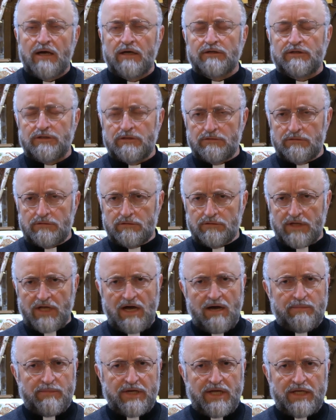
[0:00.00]
uh, due to a
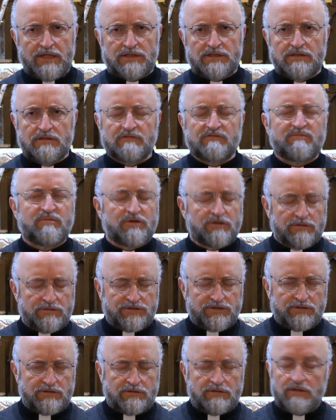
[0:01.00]
combination of
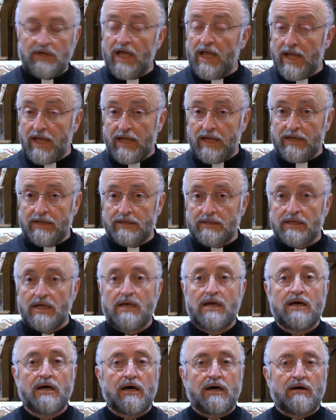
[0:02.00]
personal and
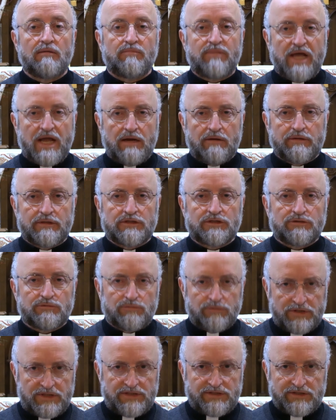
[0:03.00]
uh, parish
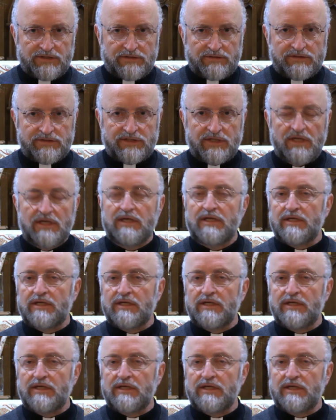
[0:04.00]
reasons.